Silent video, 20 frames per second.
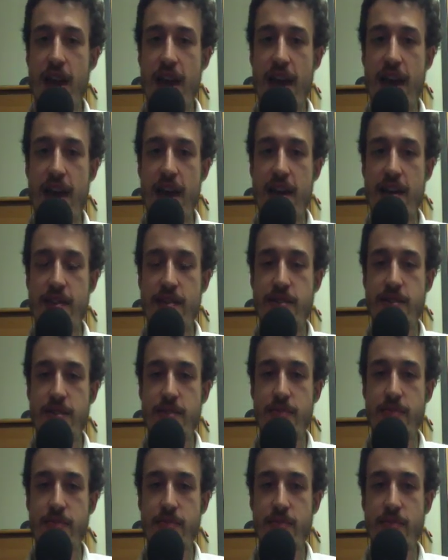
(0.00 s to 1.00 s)
And
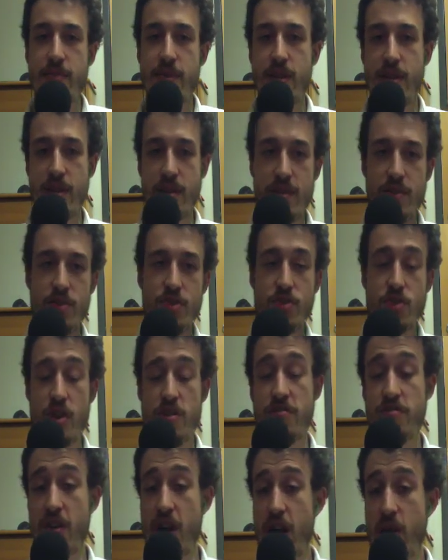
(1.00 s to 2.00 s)

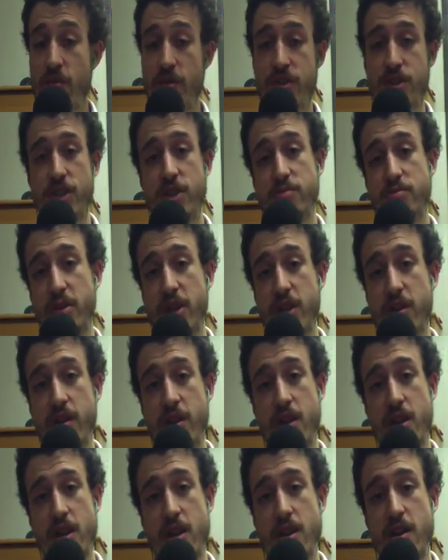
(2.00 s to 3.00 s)
so far, we've just
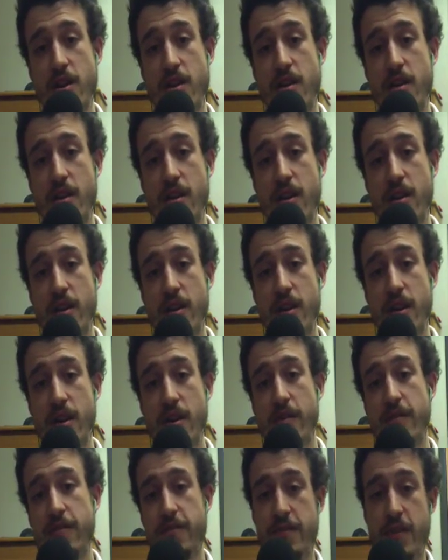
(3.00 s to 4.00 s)
been
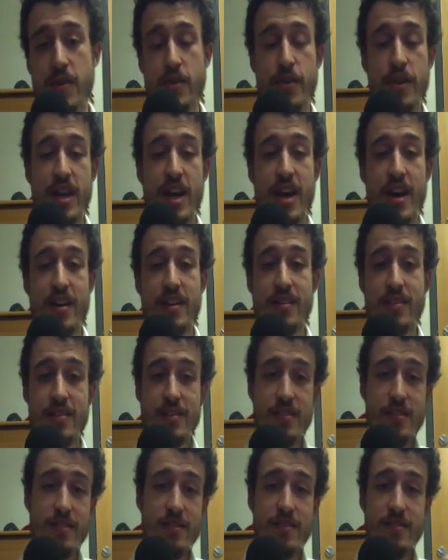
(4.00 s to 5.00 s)
uh, figuring out.
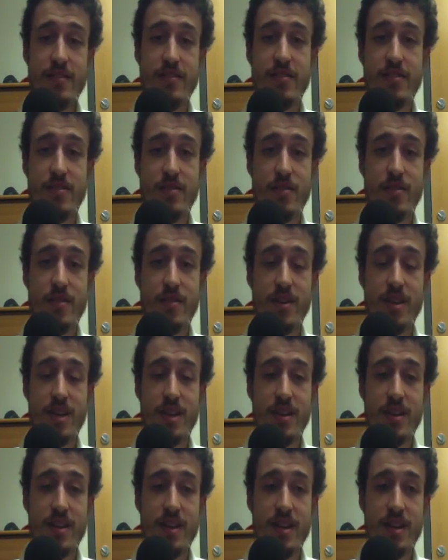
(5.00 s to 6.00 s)

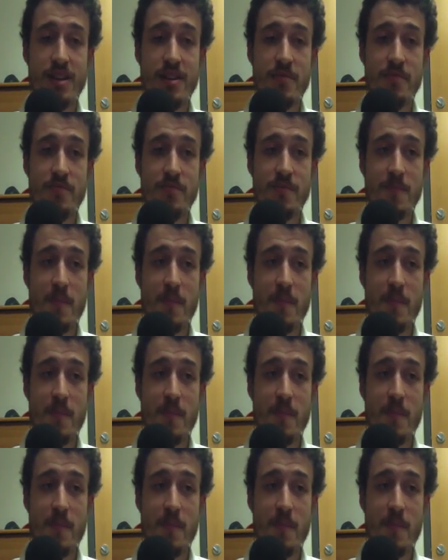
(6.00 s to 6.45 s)
Um,